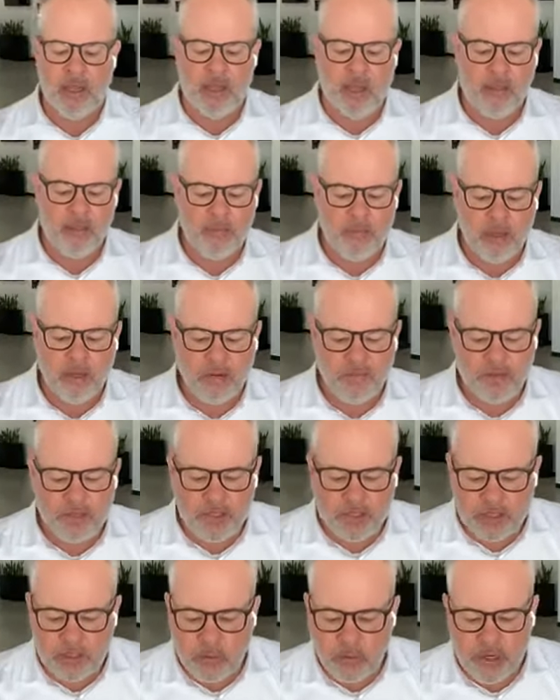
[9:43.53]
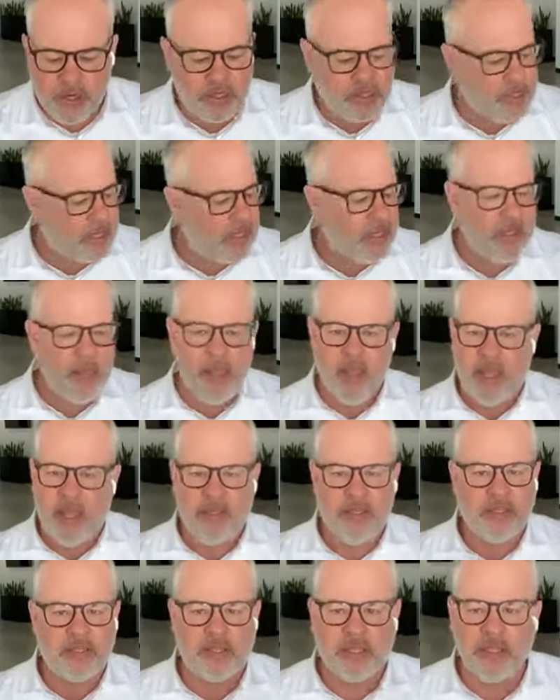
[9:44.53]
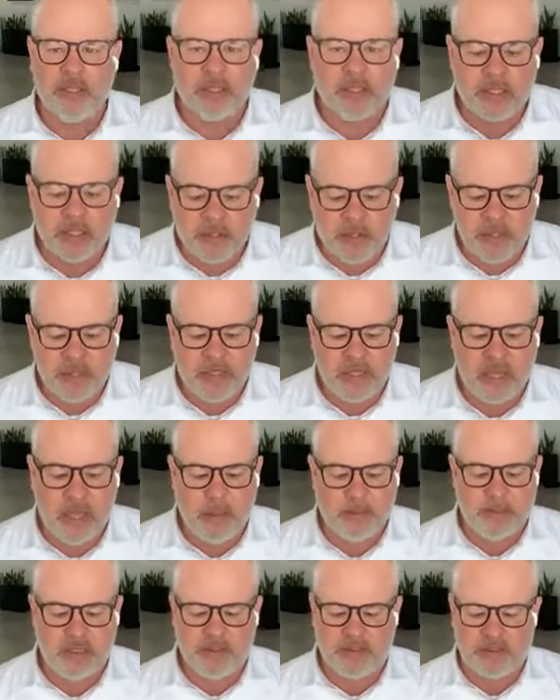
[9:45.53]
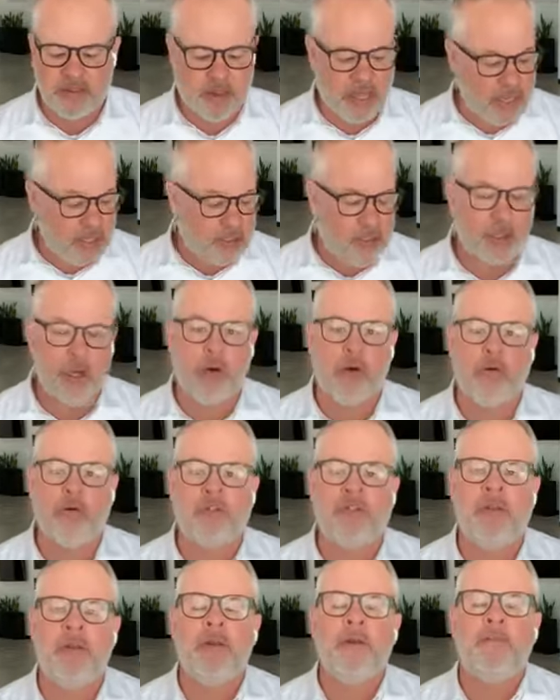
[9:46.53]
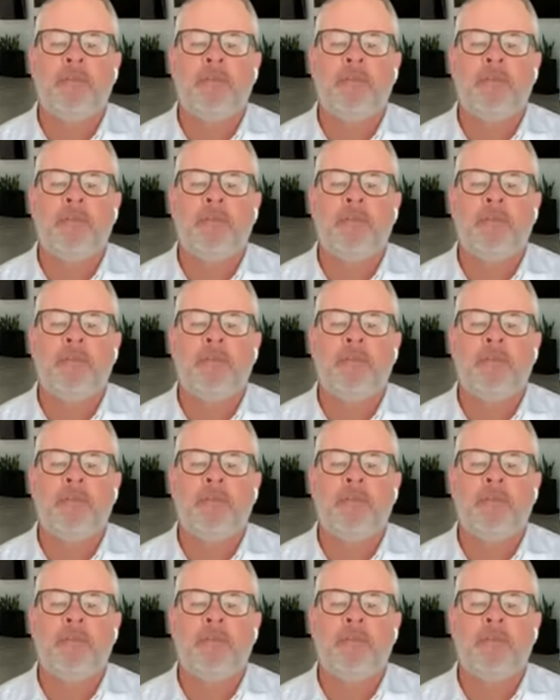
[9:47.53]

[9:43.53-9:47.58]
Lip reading: In the middle of the disorienting and disconcerting times, that they chose